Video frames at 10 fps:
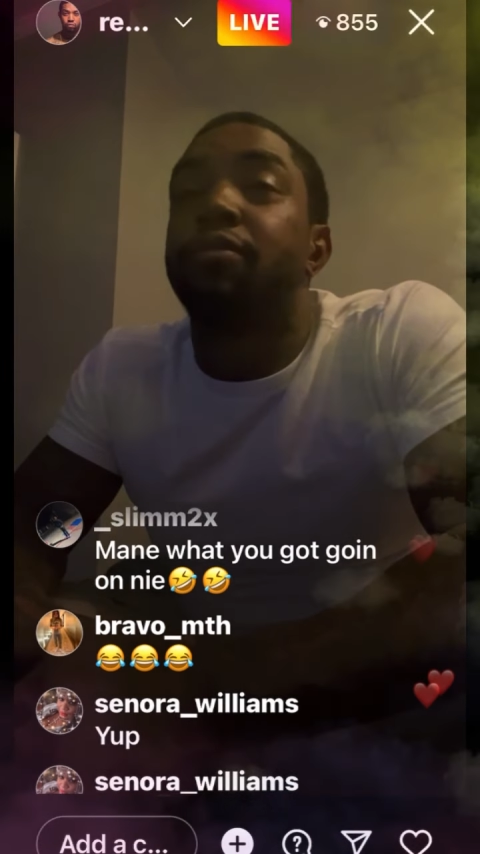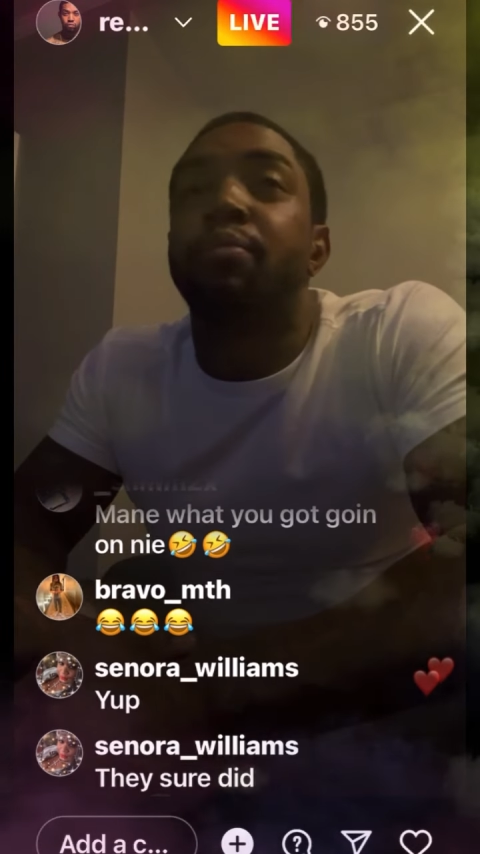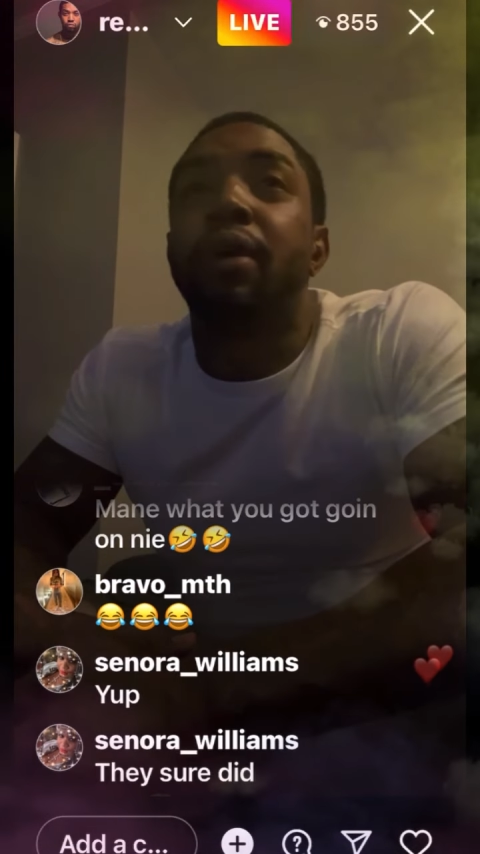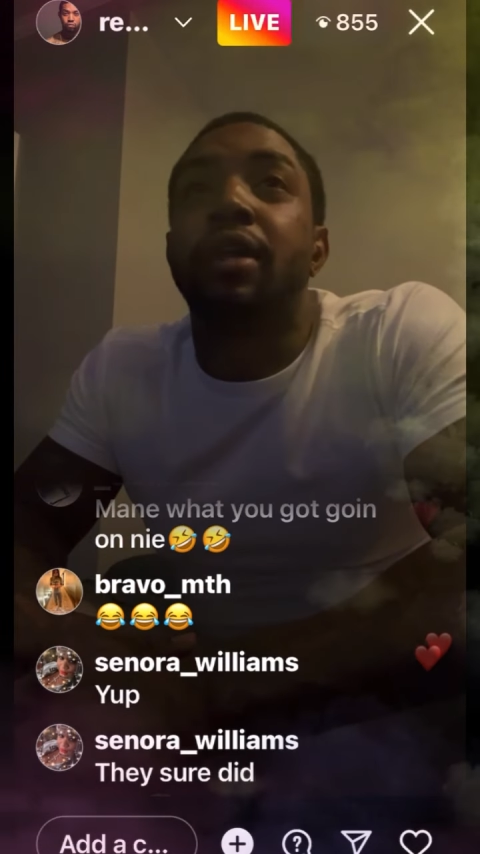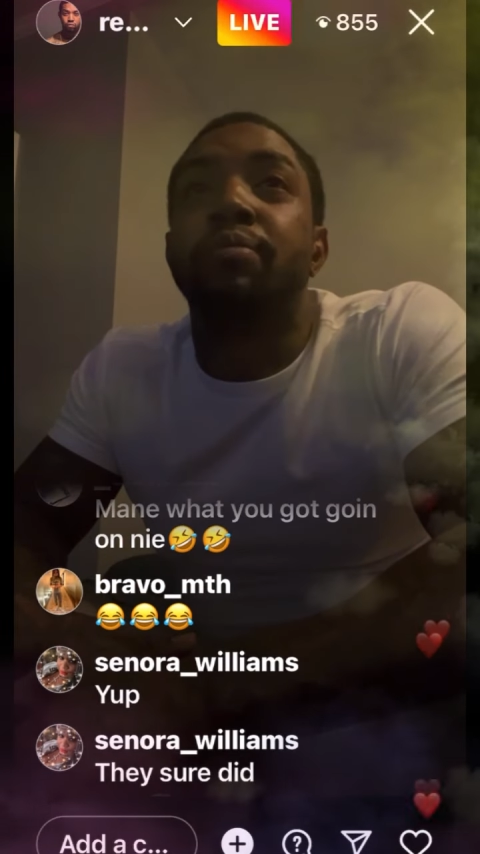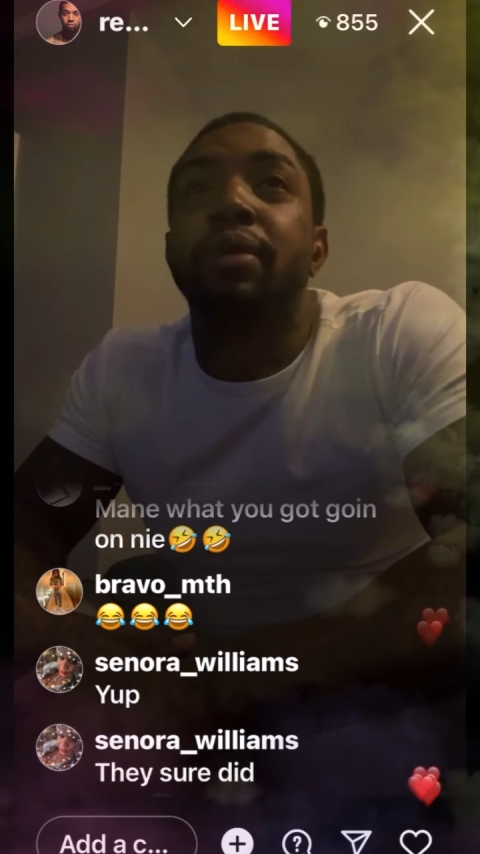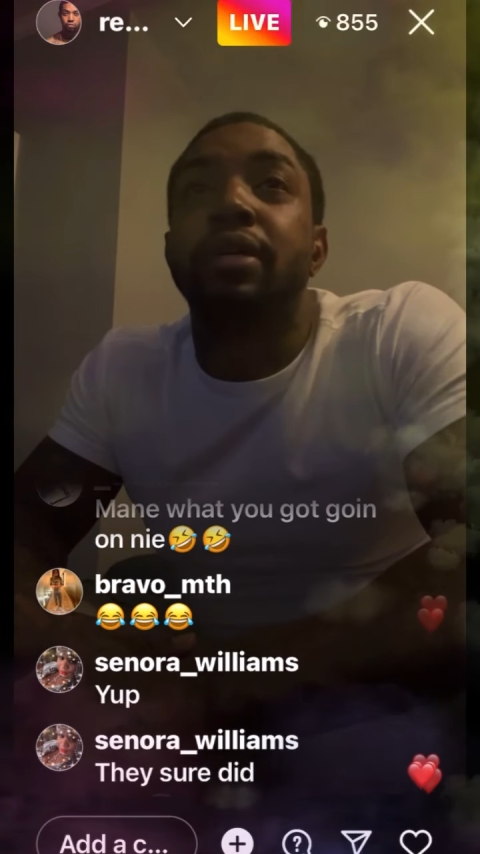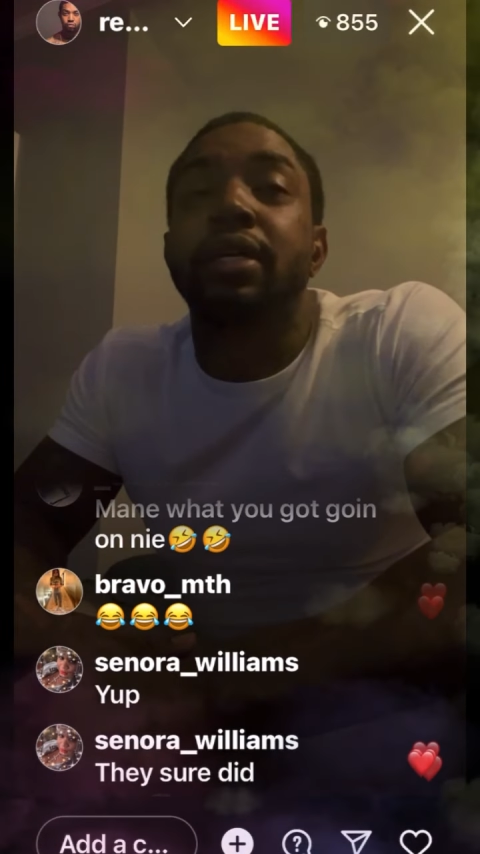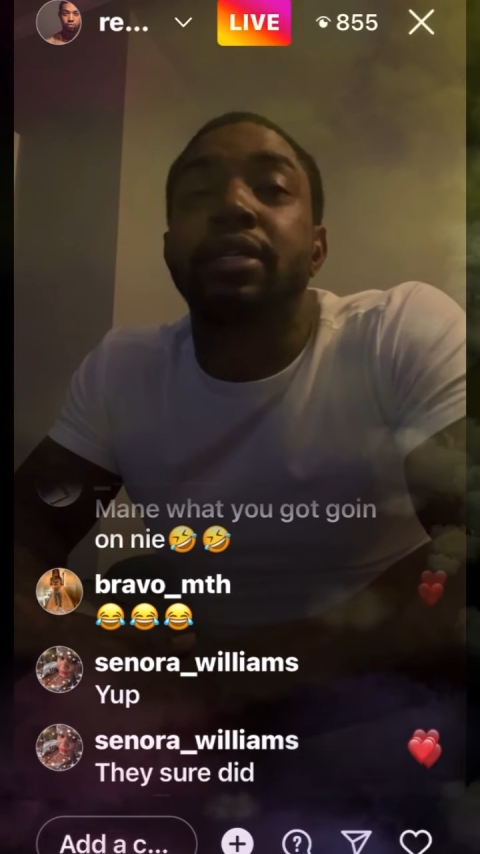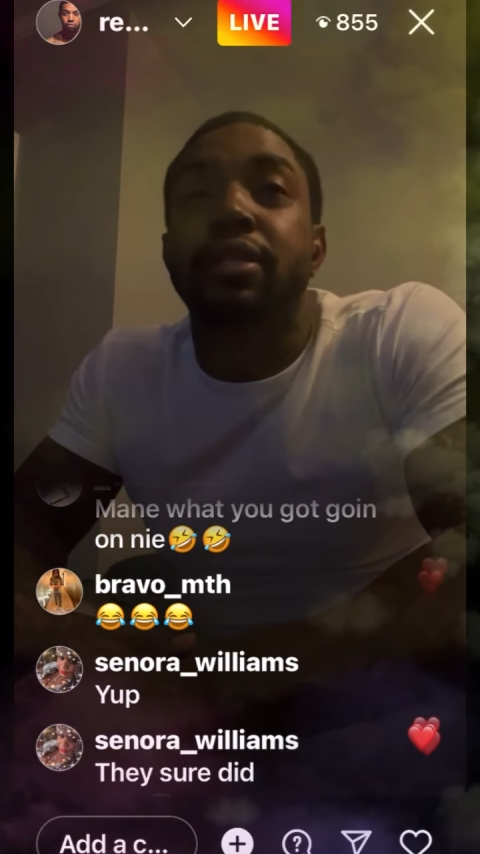everybody
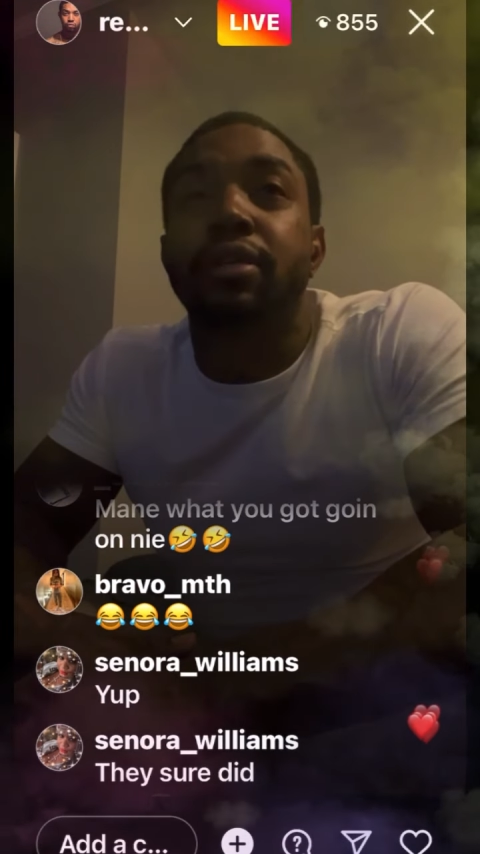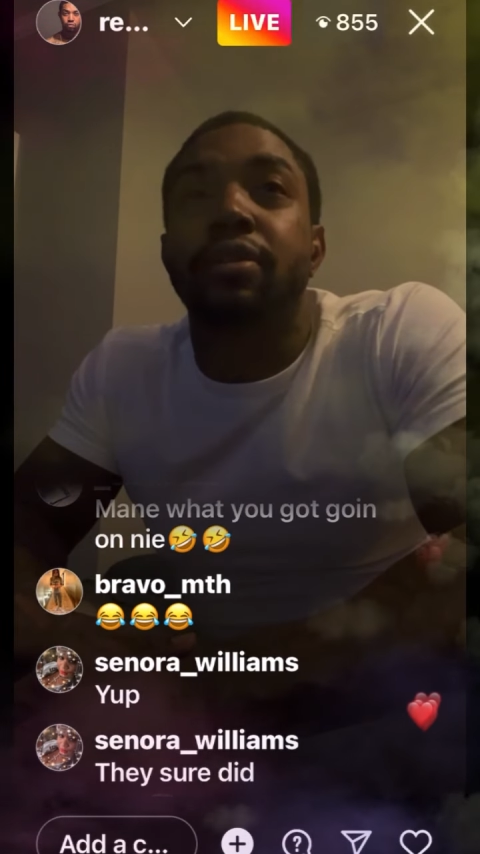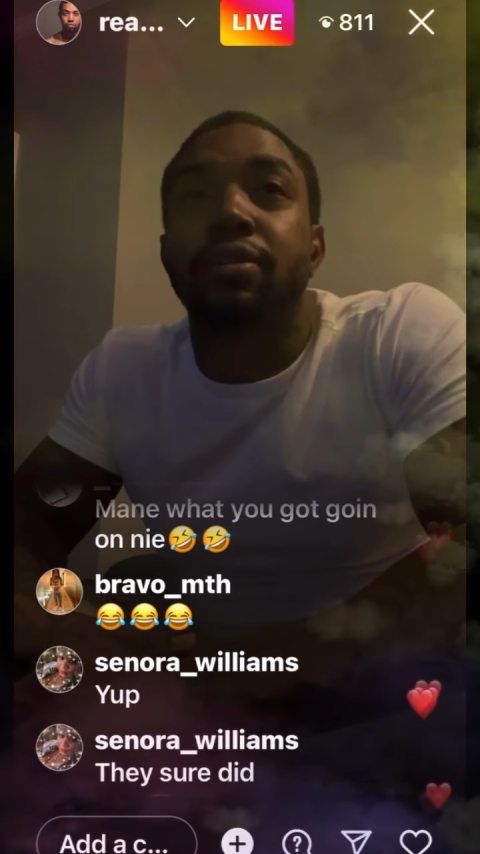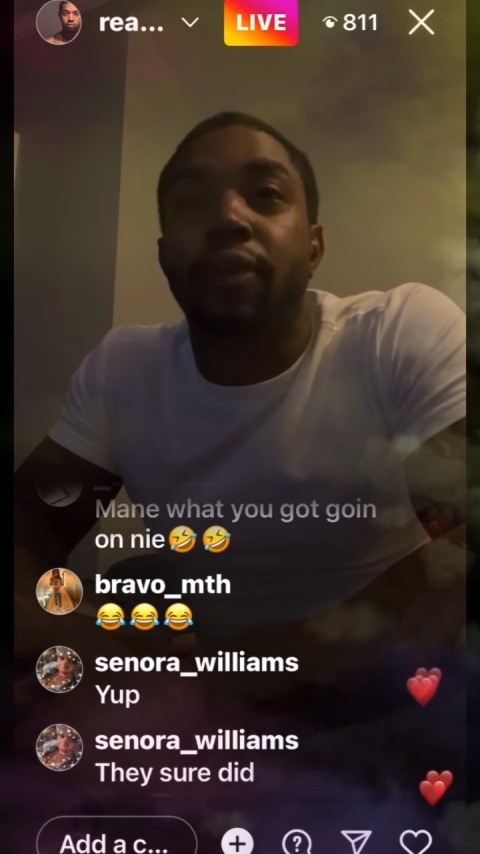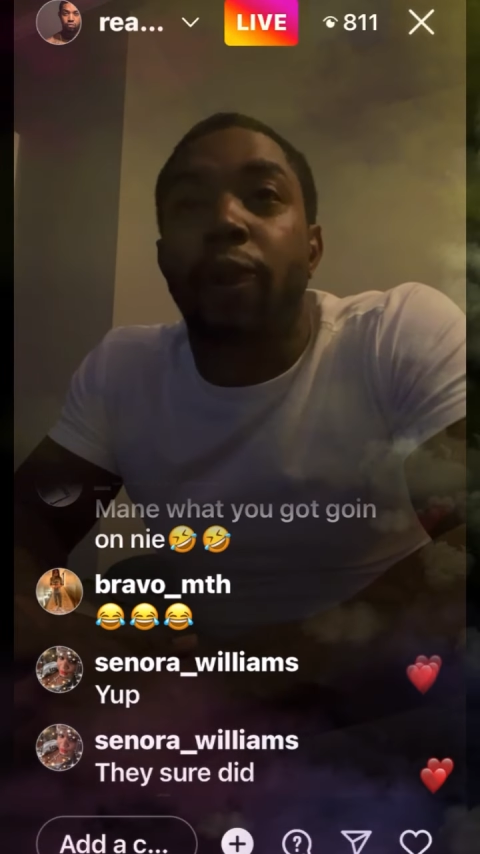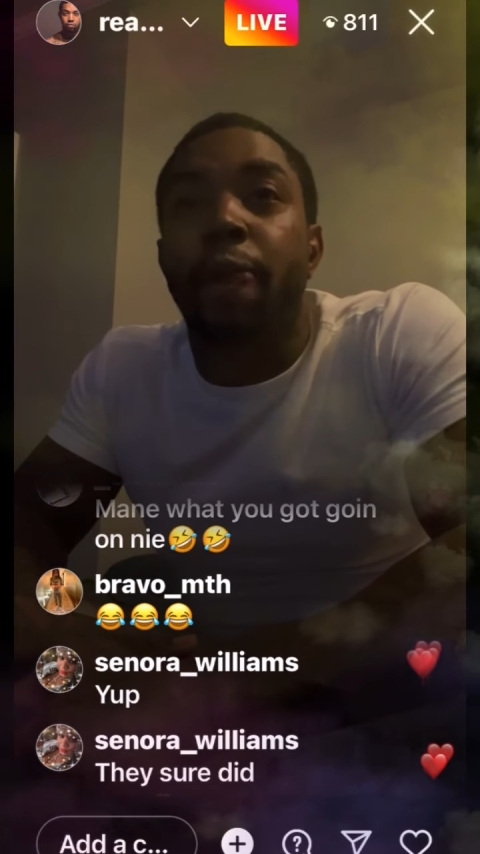but they self.